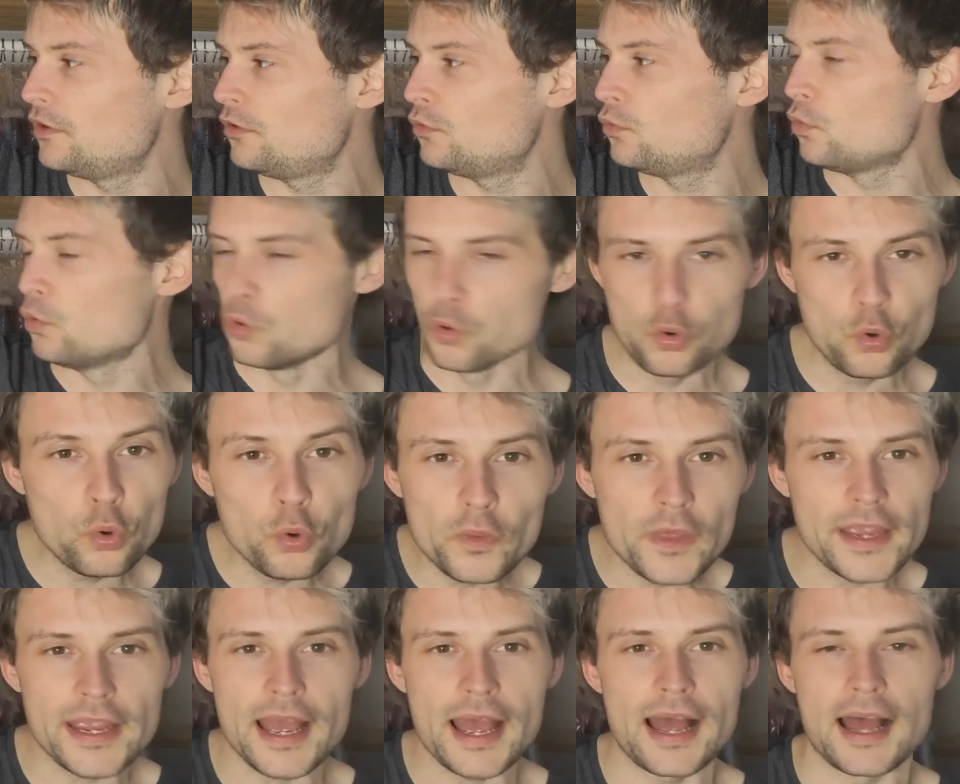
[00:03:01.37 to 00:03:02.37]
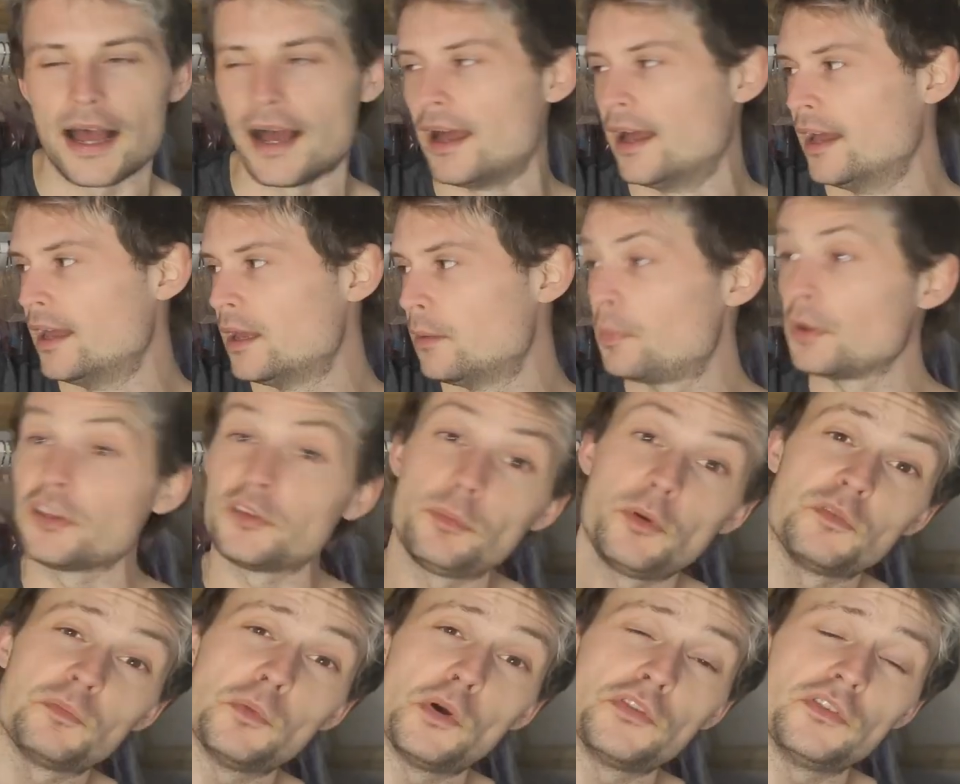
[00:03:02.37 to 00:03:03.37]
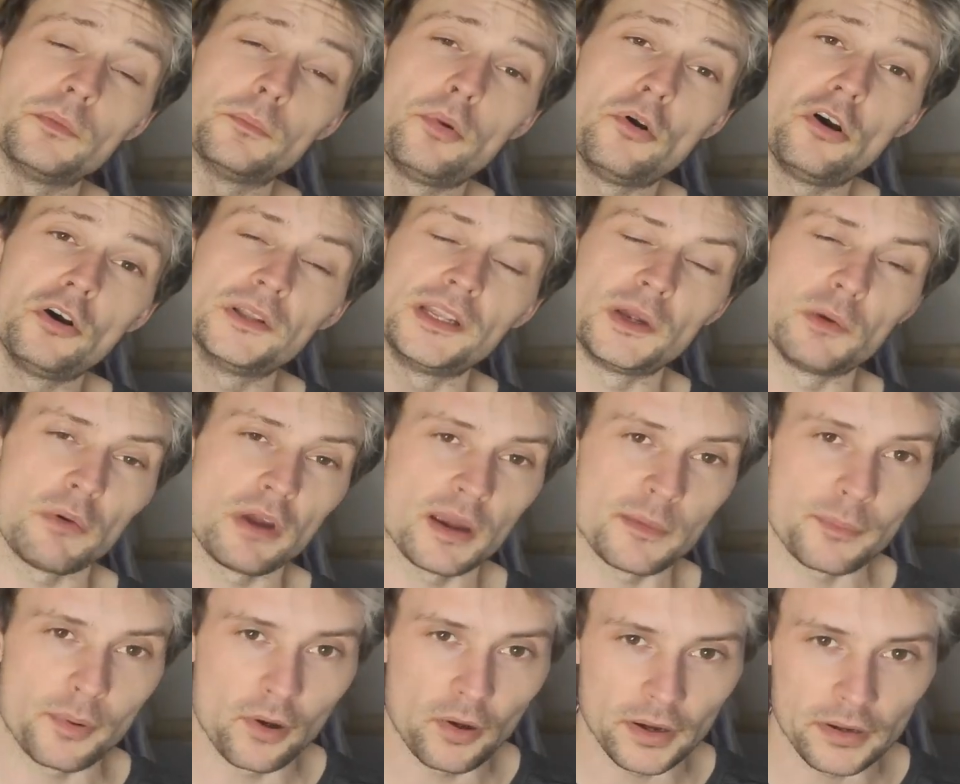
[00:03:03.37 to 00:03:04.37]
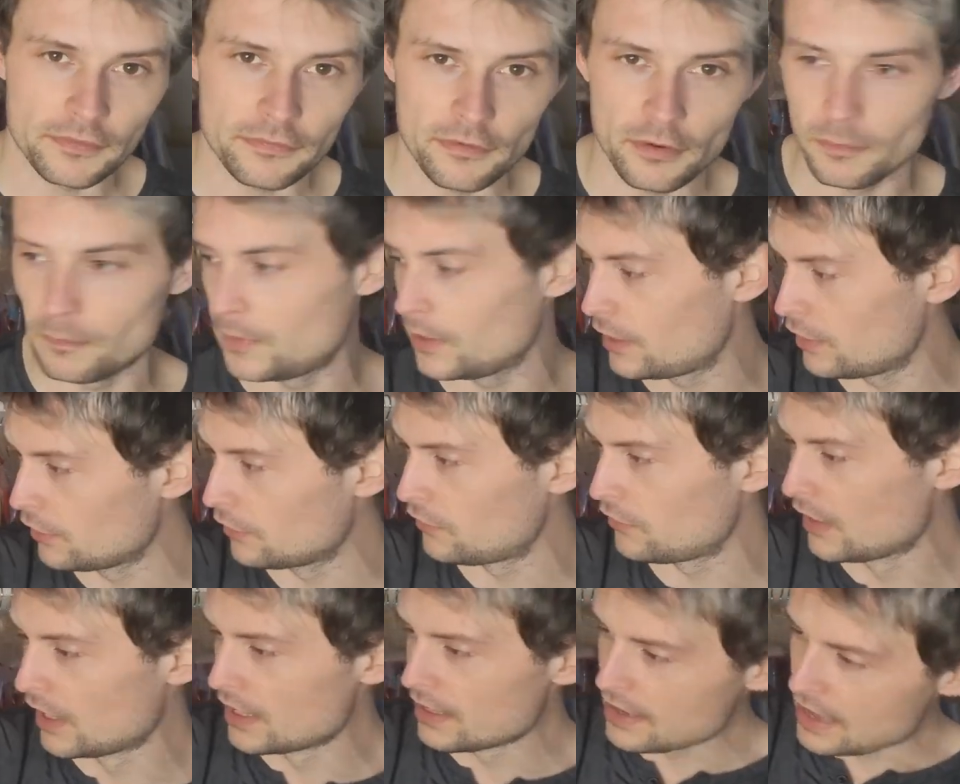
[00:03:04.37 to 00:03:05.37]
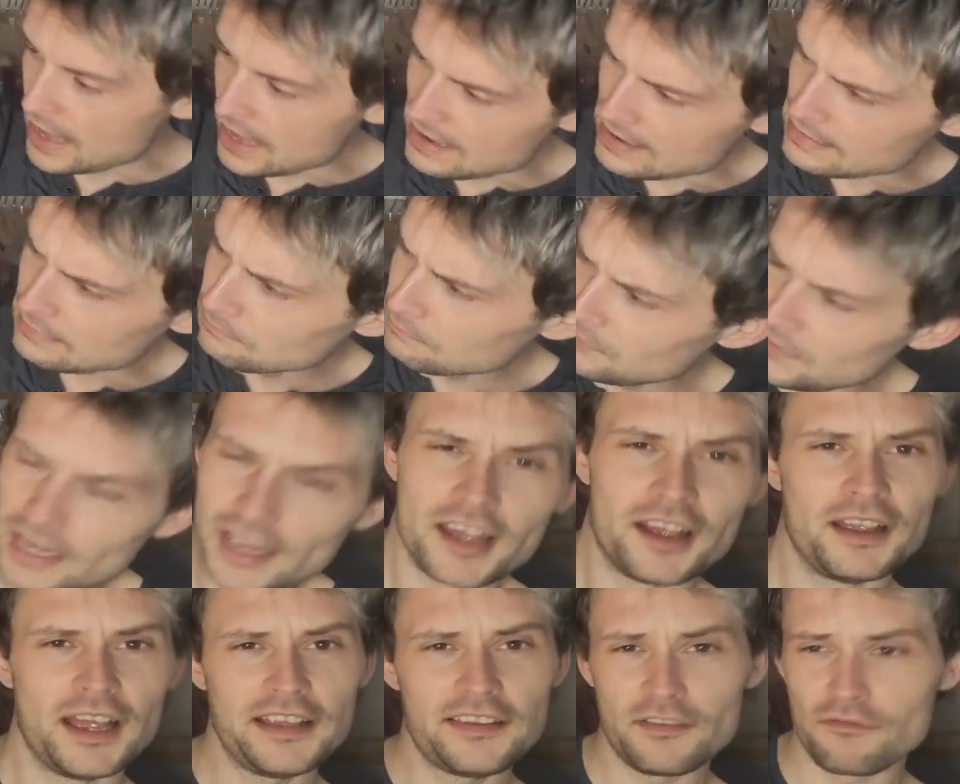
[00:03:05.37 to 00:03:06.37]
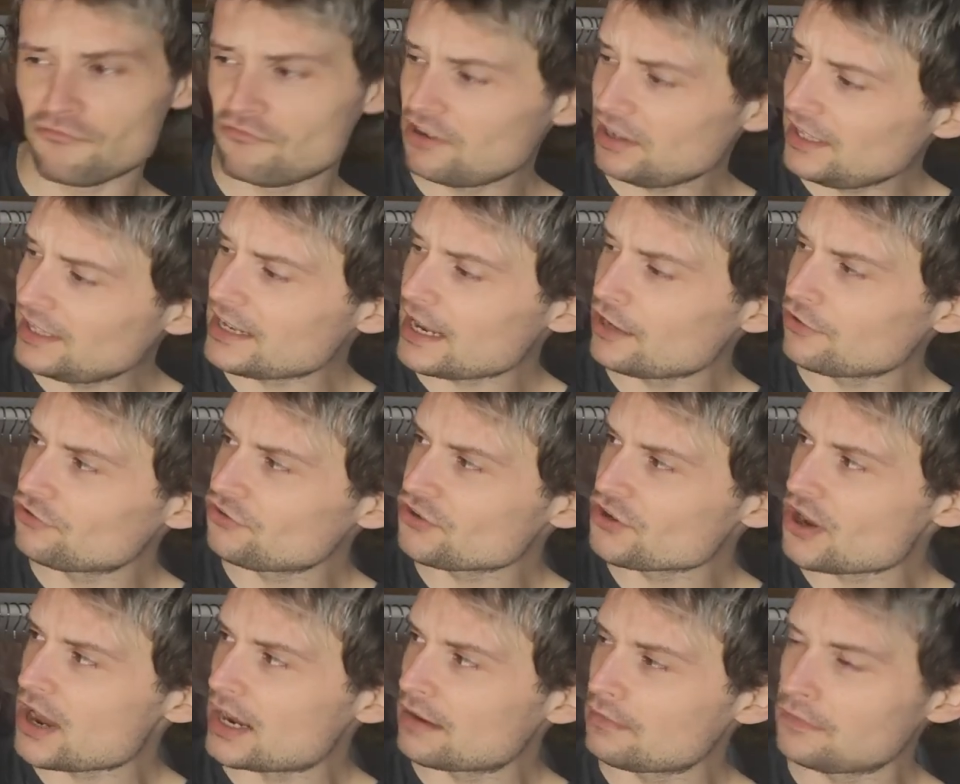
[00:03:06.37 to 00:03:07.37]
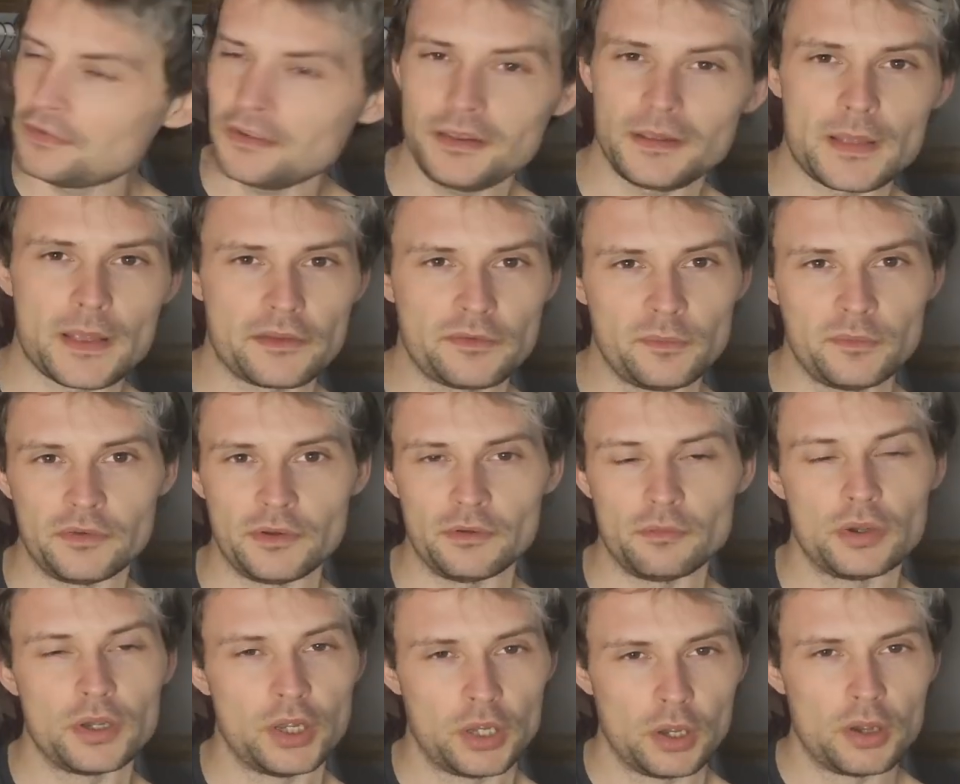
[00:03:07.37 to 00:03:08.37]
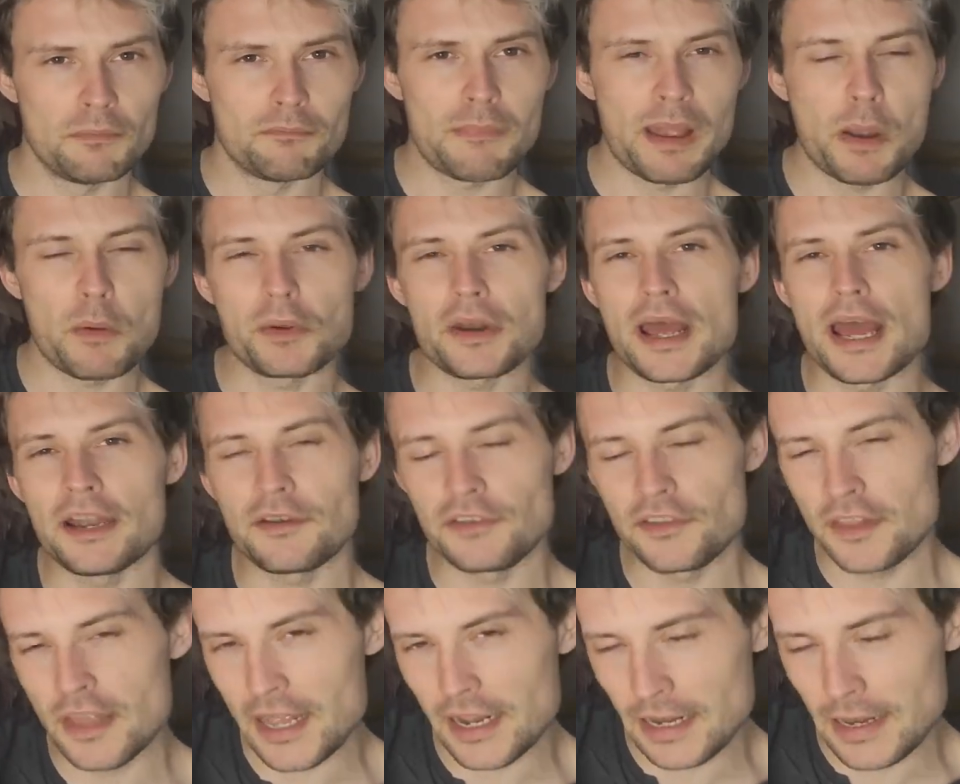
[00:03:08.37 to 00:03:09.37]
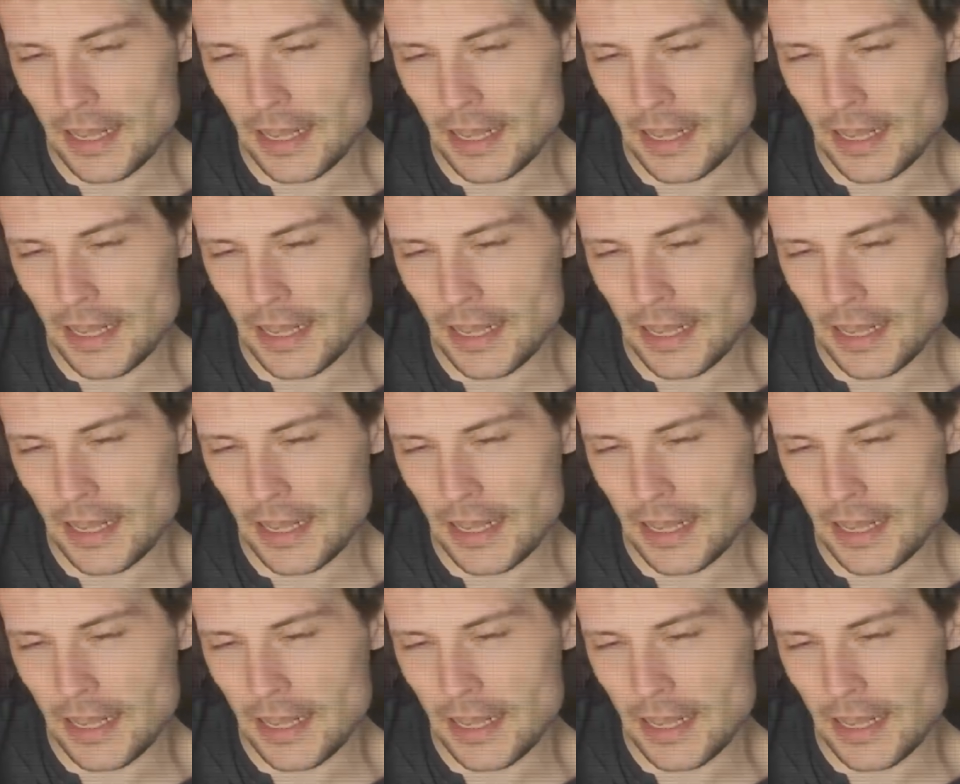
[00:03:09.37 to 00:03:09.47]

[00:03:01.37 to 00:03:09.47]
to you who they are, but I suppose most importantly where I bought it from, because, yeah, that's a really nice shirt. I have a feeling that some of you might want to add to their